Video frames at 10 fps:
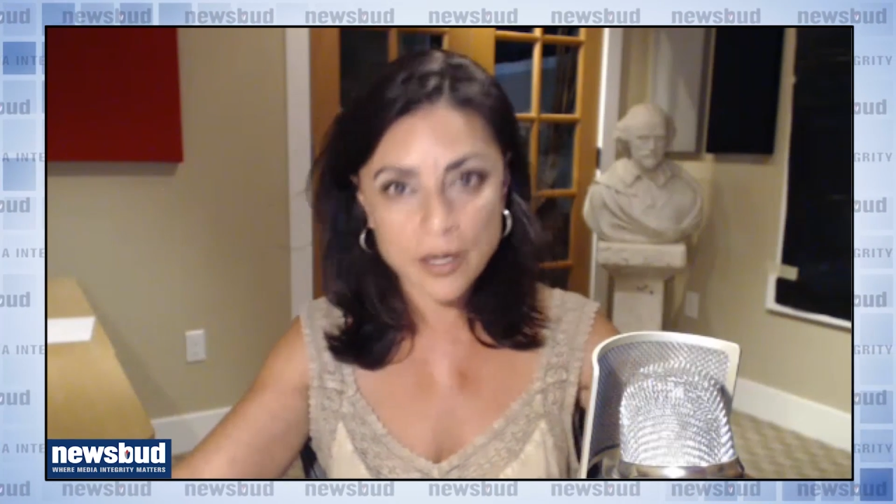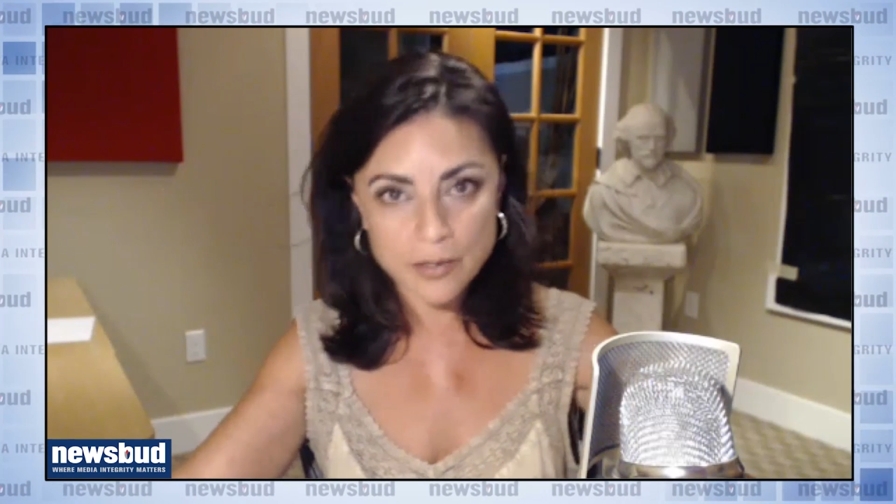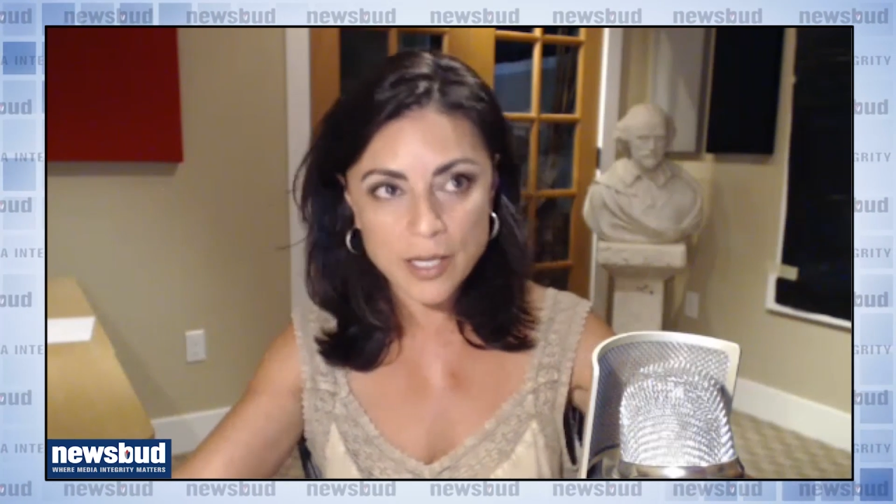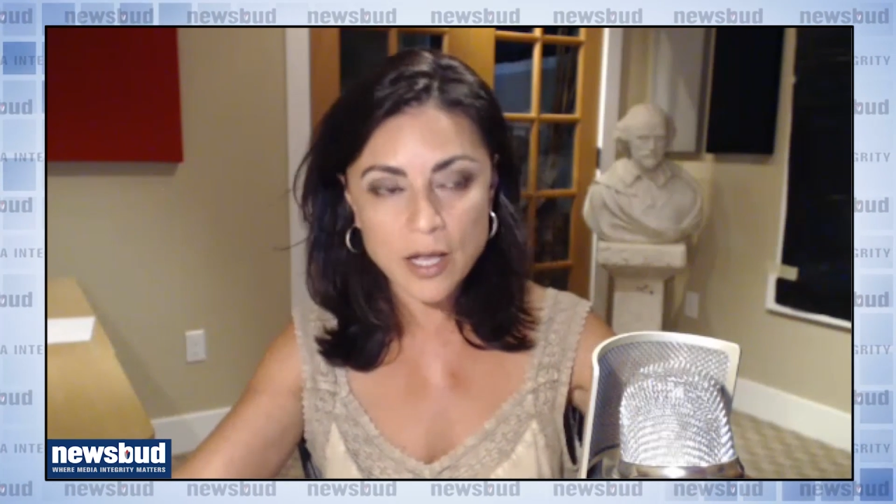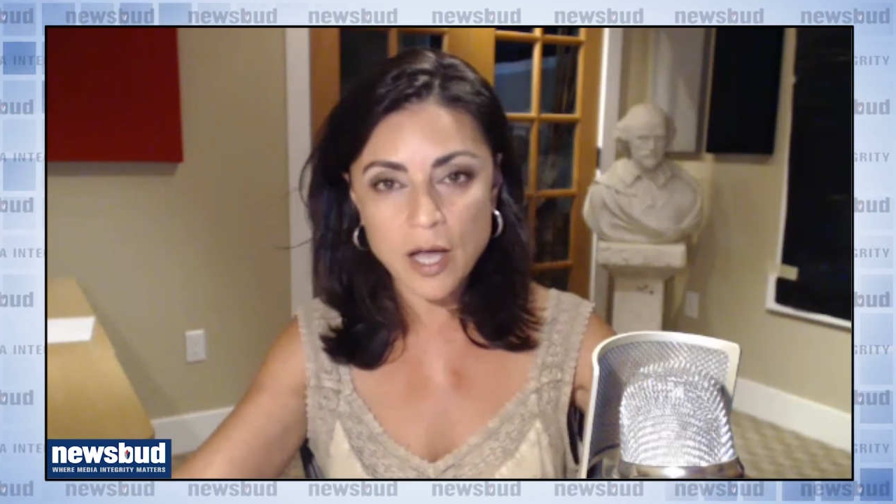
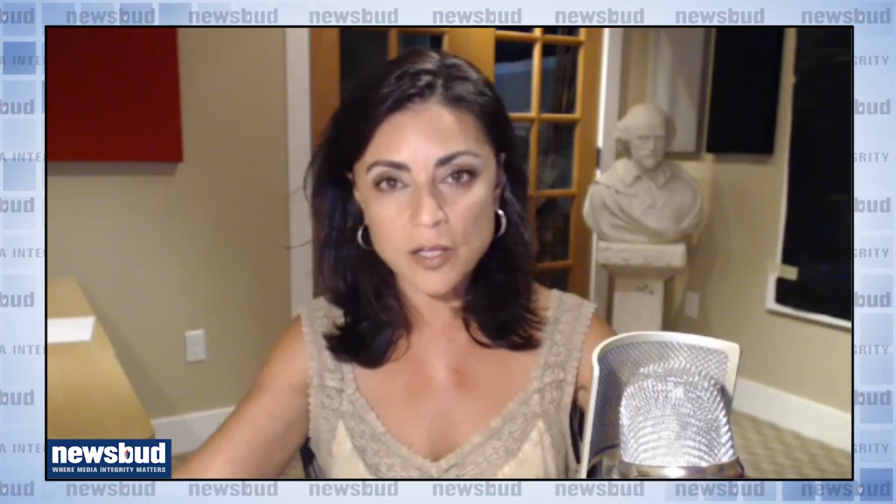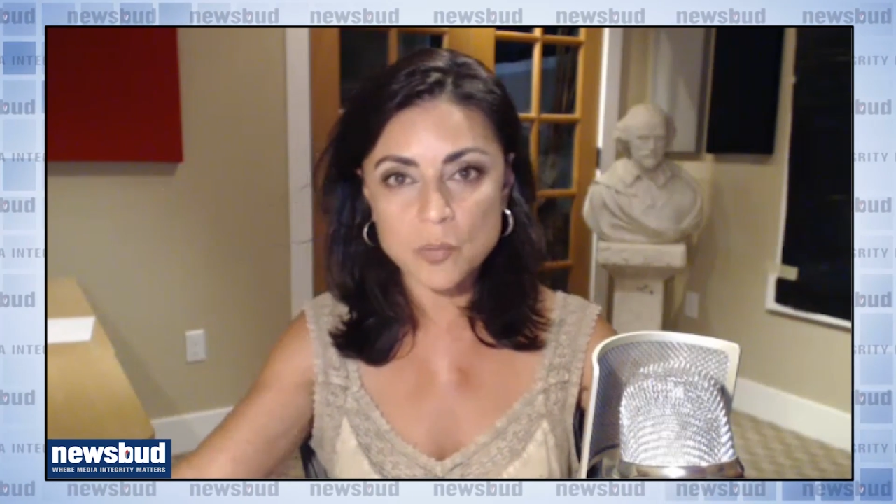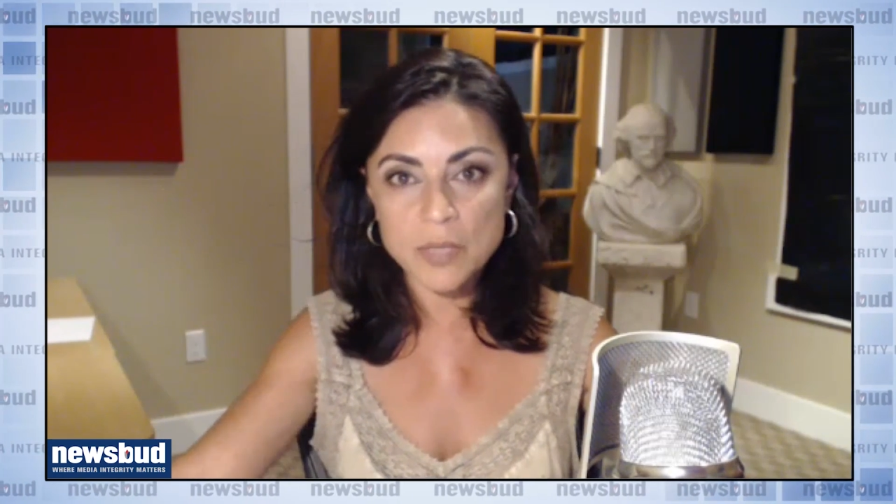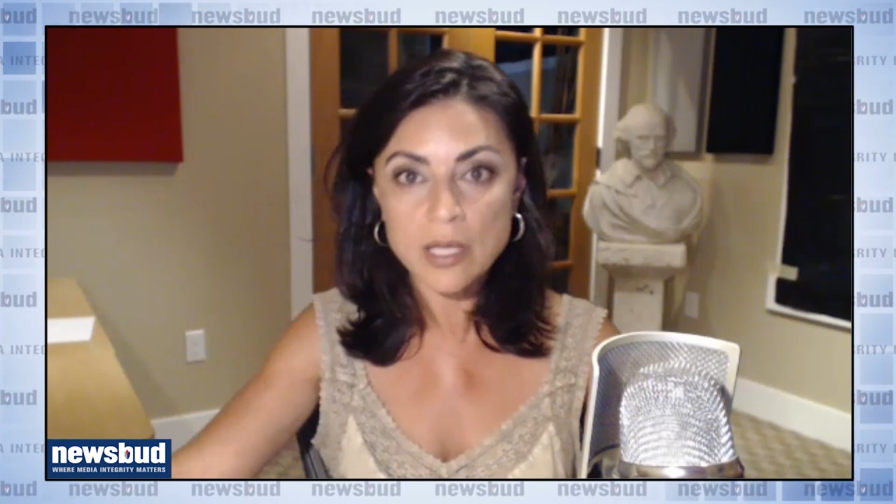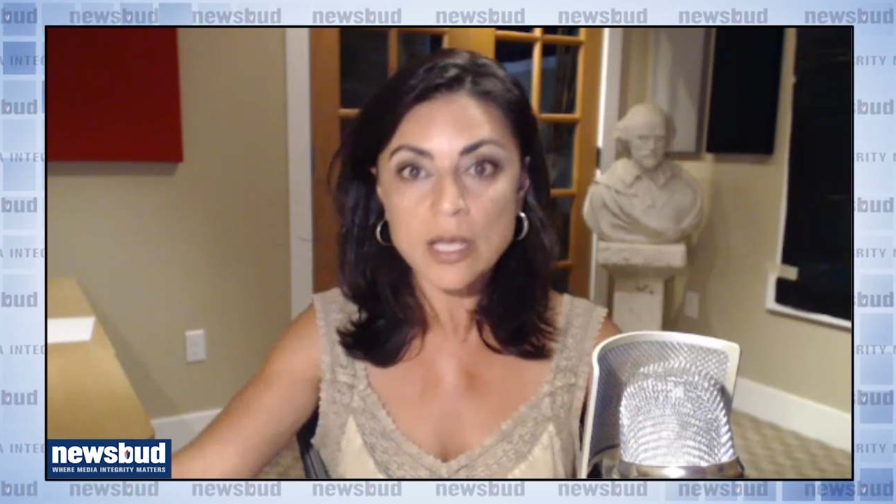their
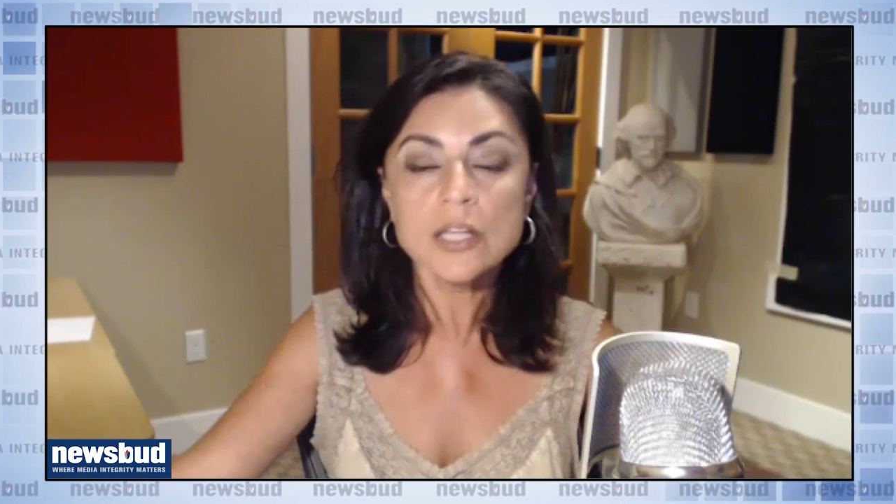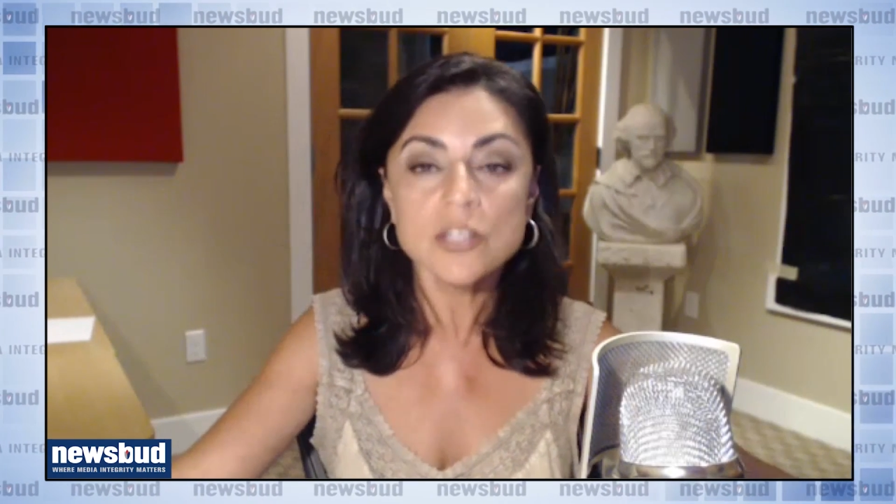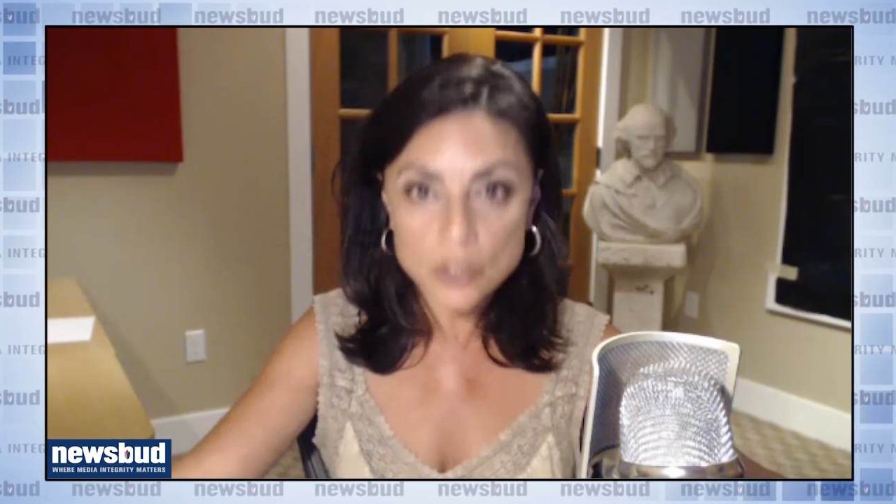economy.